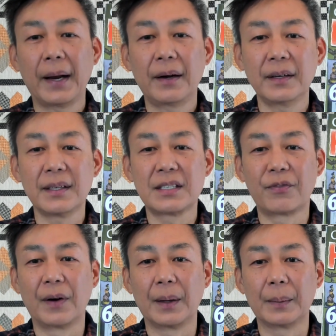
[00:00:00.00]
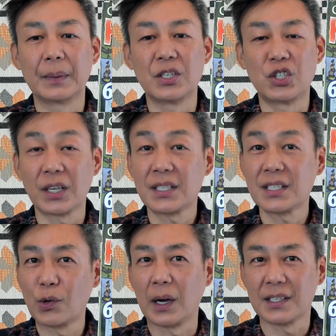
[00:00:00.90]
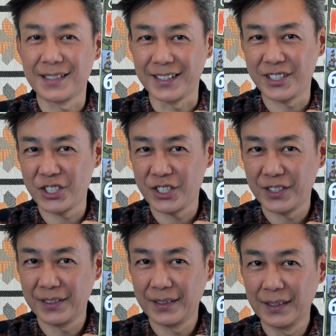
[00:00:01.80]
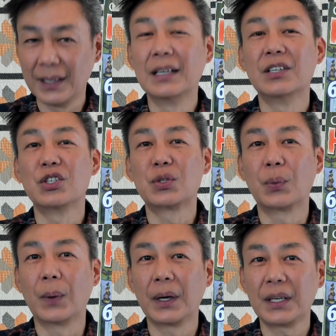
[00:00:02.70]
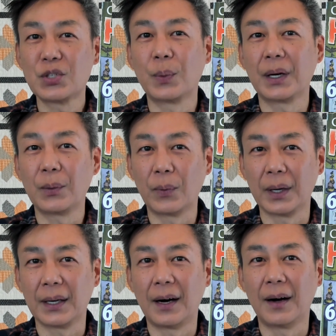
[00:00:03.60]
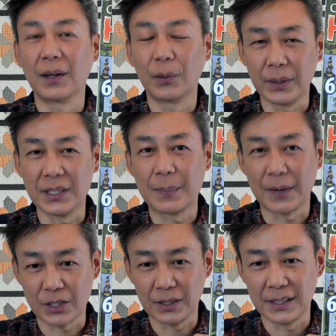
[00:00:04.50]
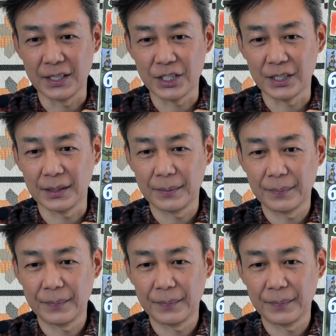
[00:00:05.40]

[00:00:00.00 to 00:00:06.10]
pattern is from Just Cross Stitch 2021 Halloween Special Edition.